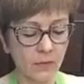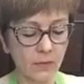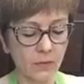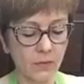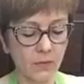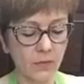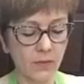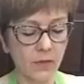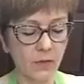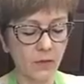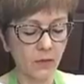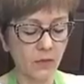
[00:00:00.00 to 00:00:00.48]

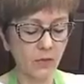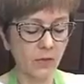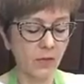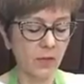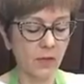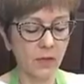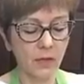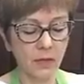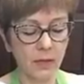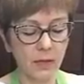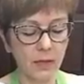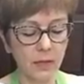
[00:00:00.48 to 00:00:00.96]
thicker
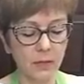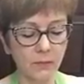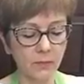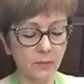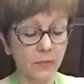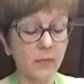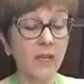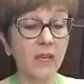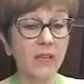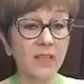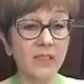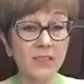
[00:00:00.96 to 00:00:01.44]
than,
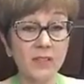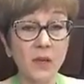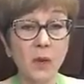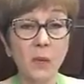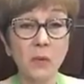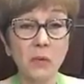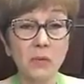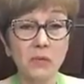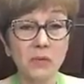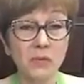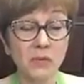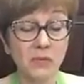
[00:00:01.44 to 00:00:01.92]
it's
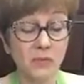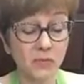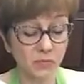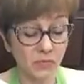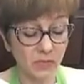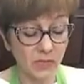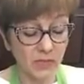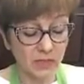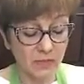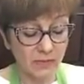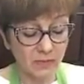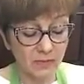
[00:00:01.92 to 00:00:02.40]
almost
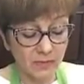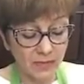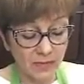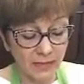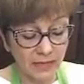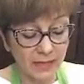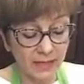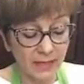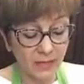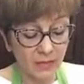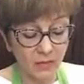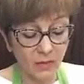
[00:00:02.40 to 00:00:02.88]

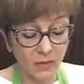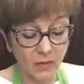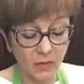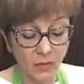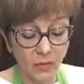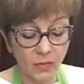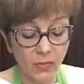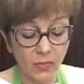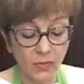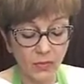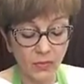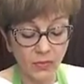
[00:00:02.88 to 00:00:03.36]
like the
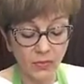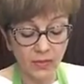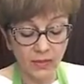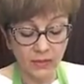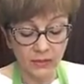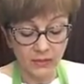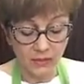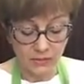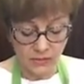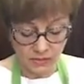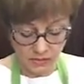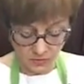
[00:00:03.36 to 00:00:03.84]

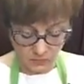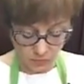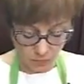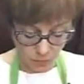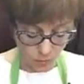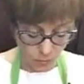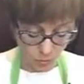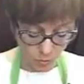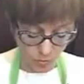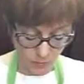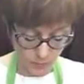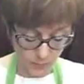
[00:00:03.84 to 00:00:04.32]
thickness of
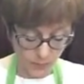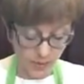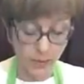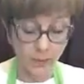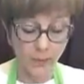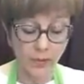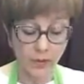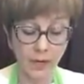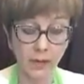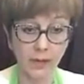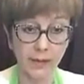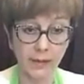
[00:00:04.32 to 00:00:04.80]
warmed up
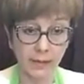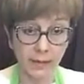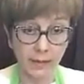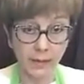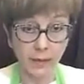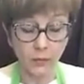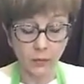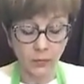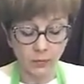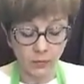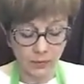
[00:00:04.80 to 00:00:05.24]
honey. That would